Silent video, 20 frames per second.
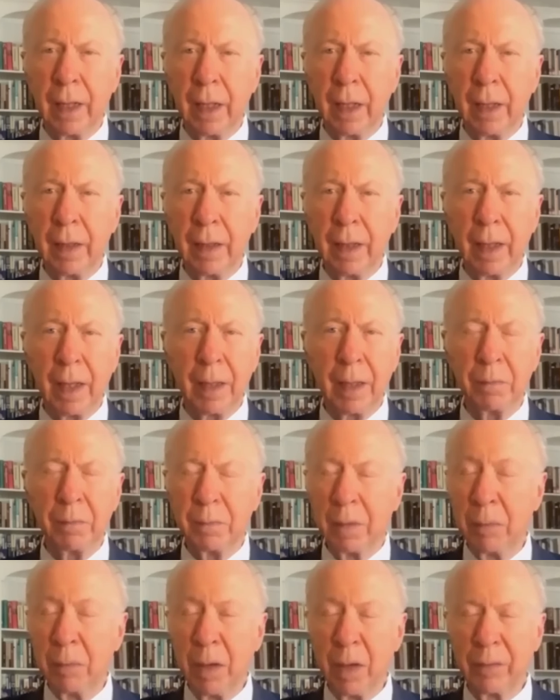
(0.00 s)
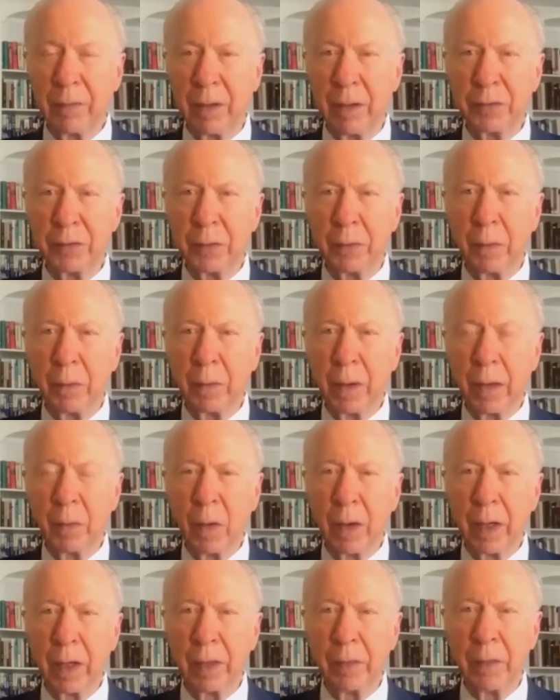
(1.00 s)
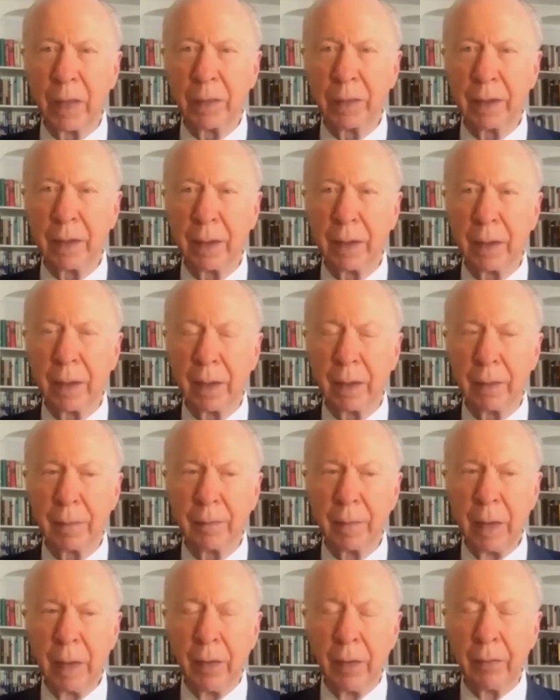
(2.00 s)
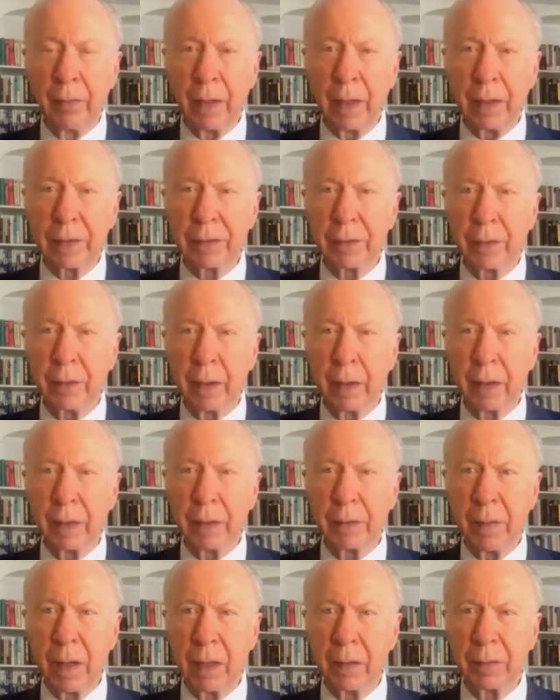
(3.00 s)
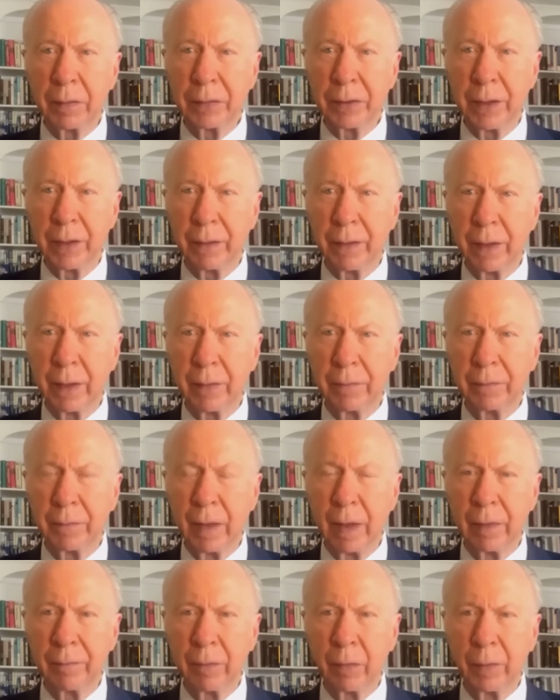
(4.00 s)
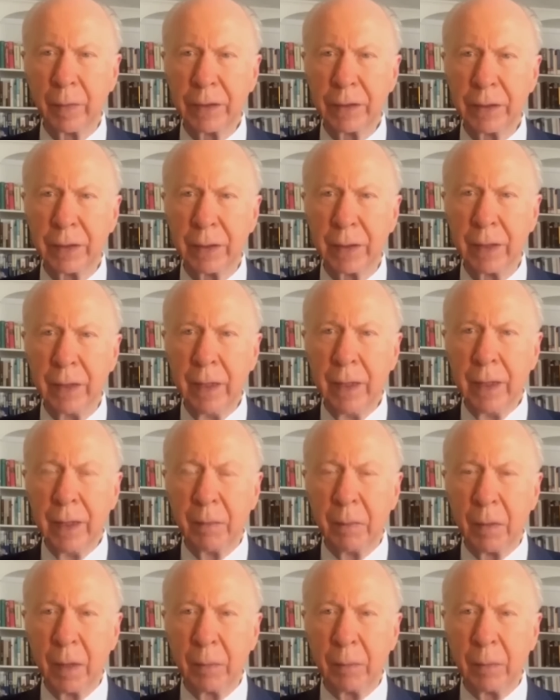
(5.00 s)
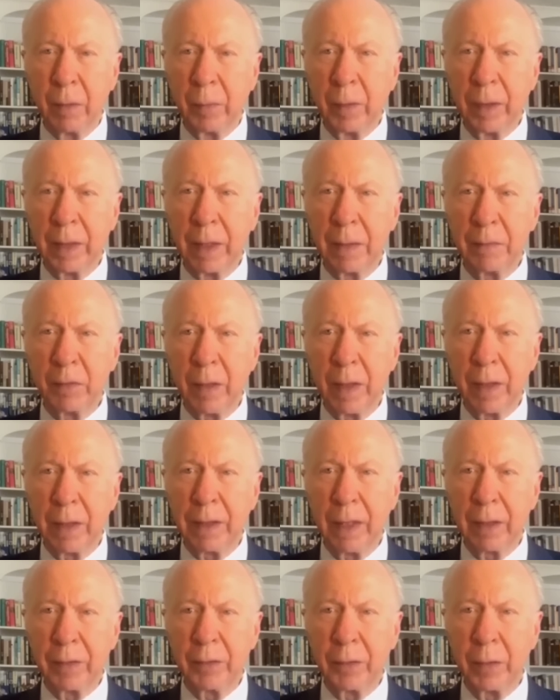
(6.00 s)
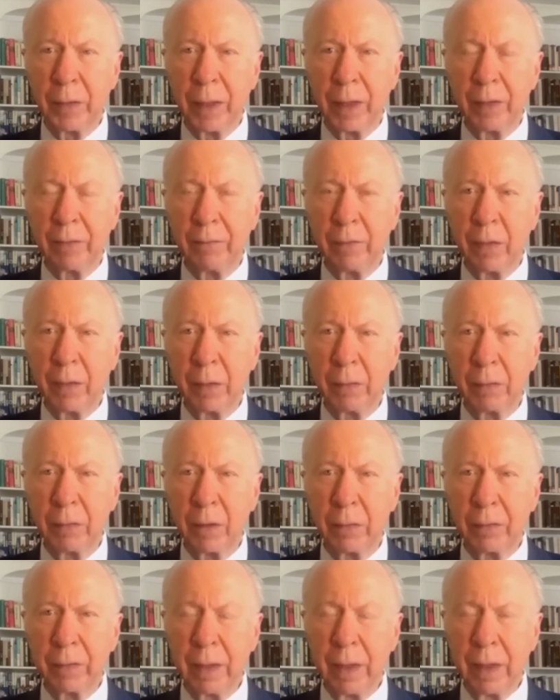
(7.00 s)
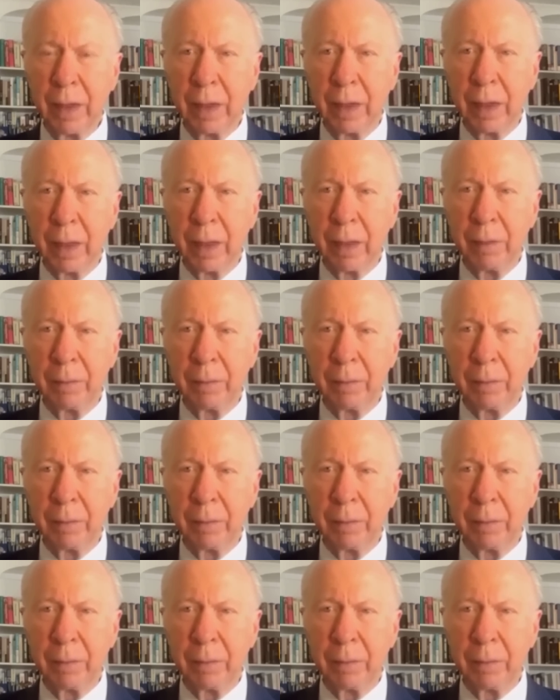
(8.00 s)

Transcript: Listen, I'm among those who really worry about the threats to our democracy that have arisen. But when it comes right down to it in the voting booth,